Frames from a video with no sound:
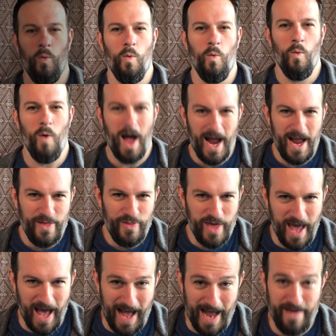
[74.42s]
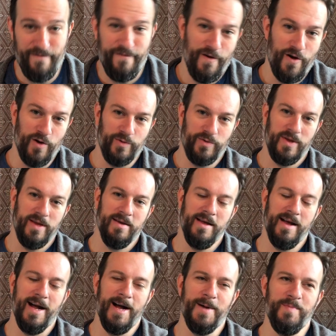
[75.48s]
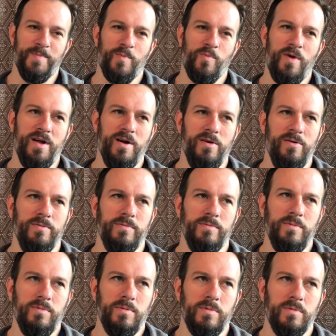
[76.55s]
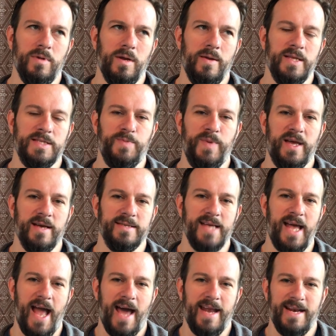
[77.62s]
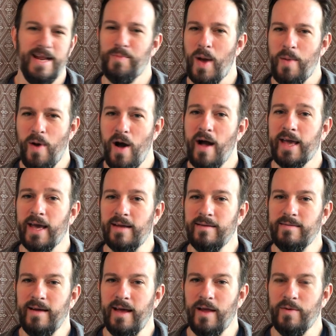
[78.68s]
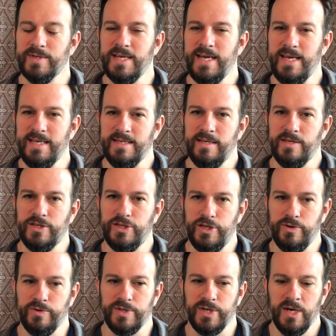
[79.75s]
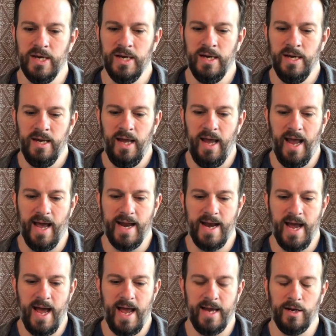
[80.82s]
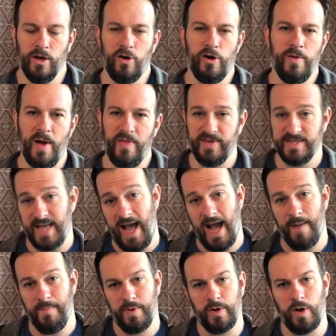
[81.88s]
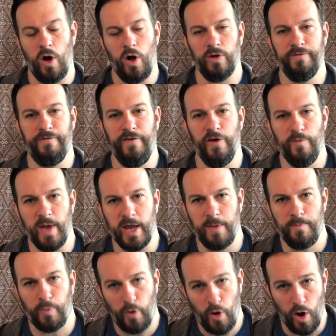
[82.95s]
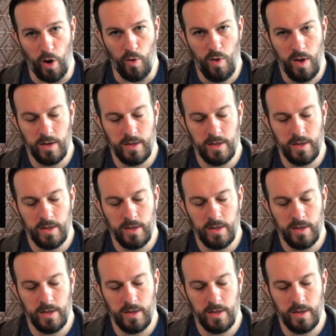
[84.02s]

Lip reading: Why the iPhone? Well, it's because I had it in my pocket and it was easy to shoot. And I had learned about this app called FiLMiC Pro,